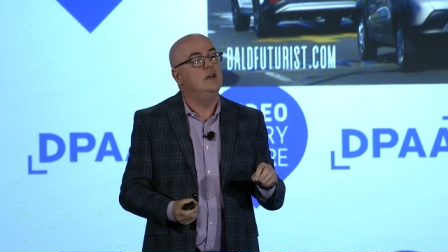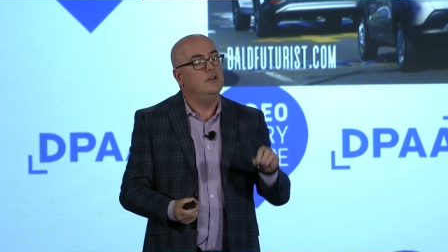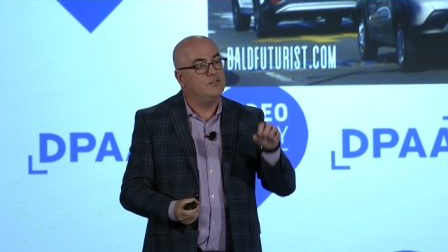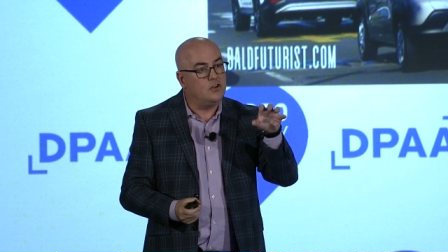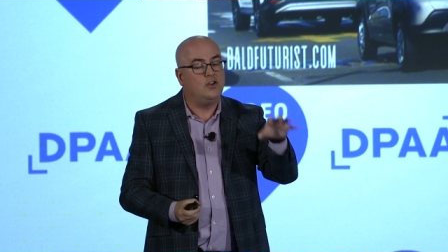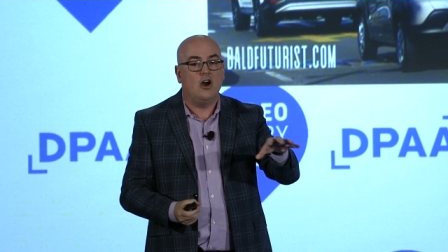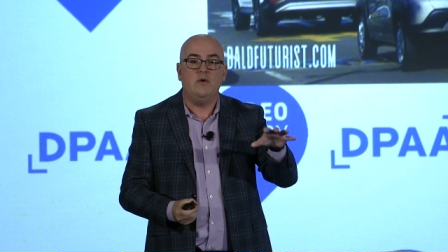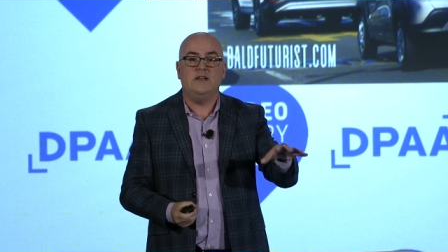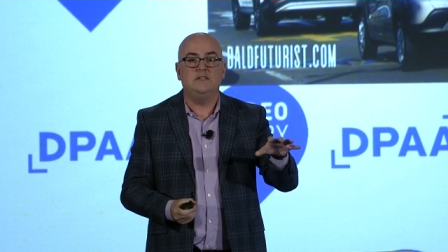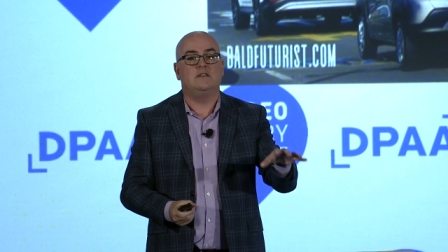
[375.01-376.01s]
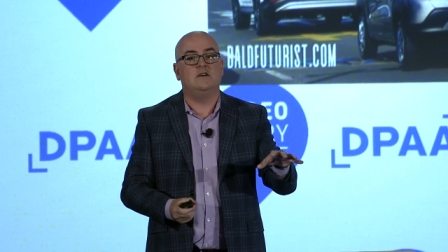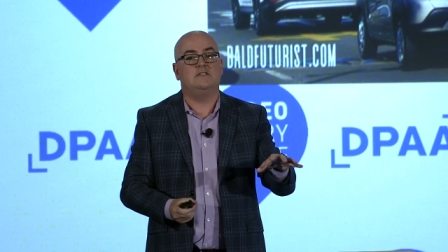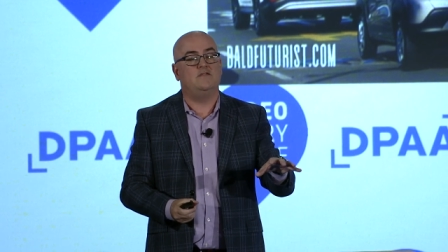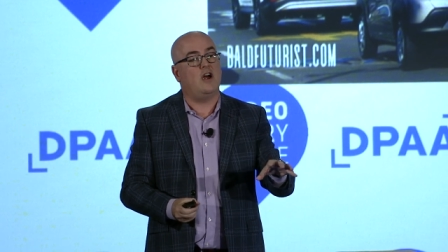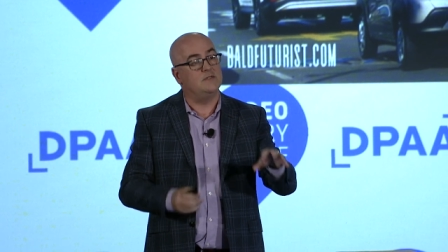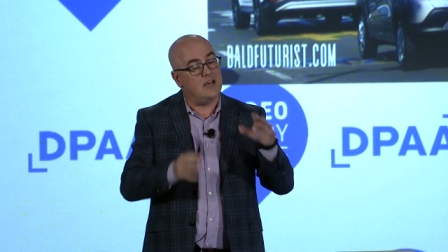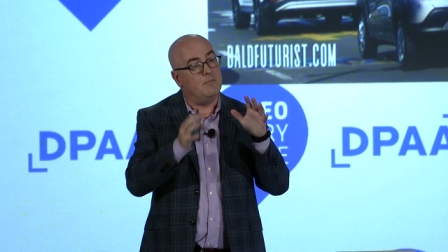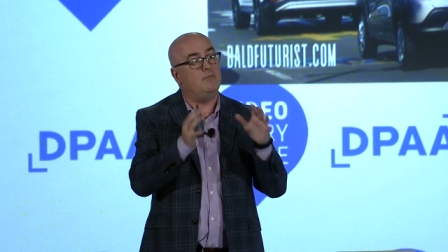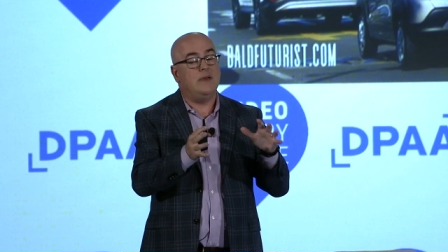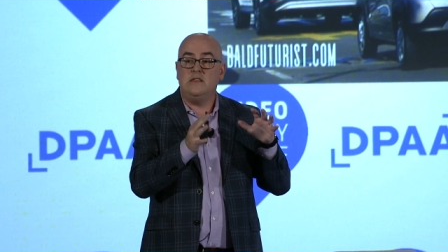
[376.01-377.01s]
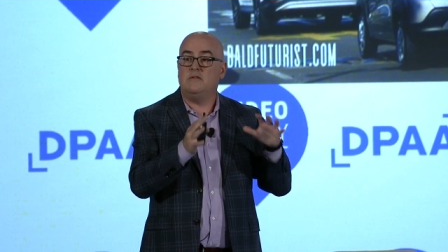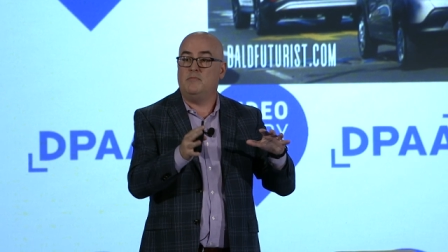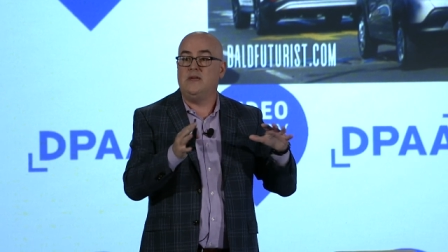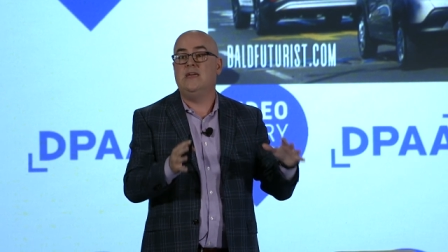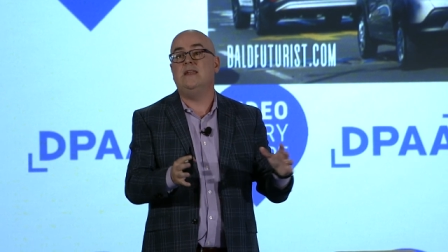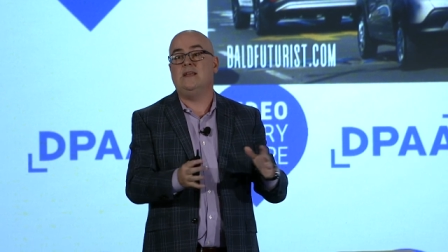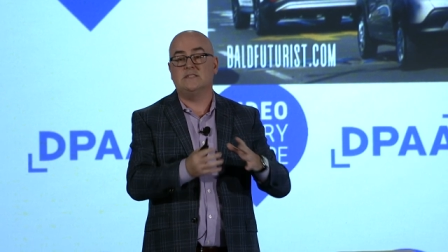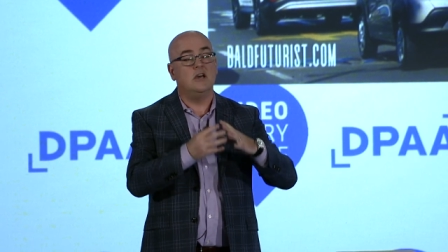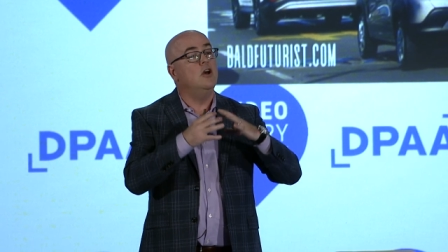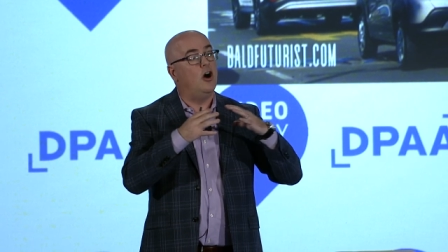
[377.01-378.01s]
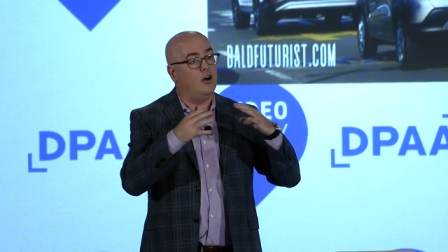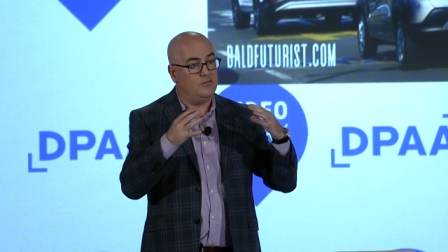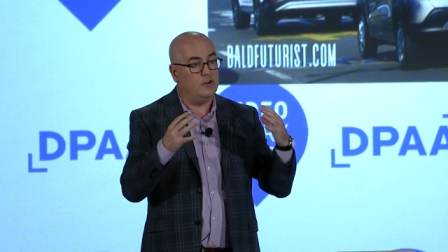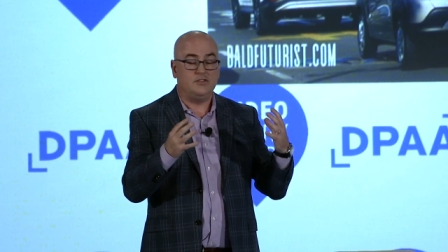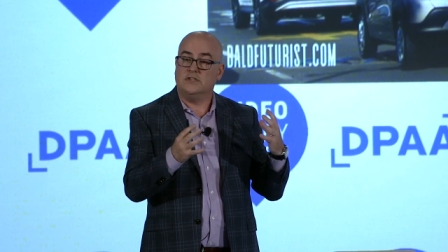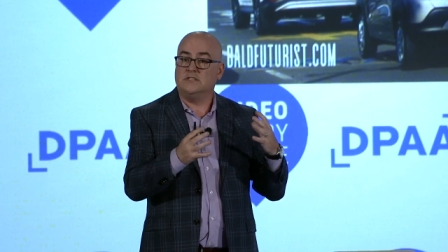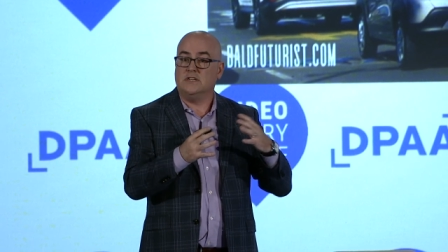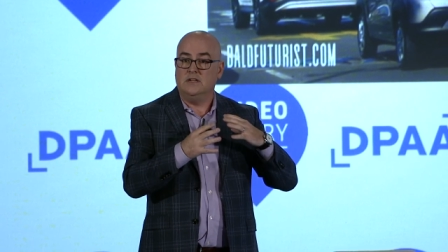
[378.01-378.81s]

to go into those environments and be the beginnings of not just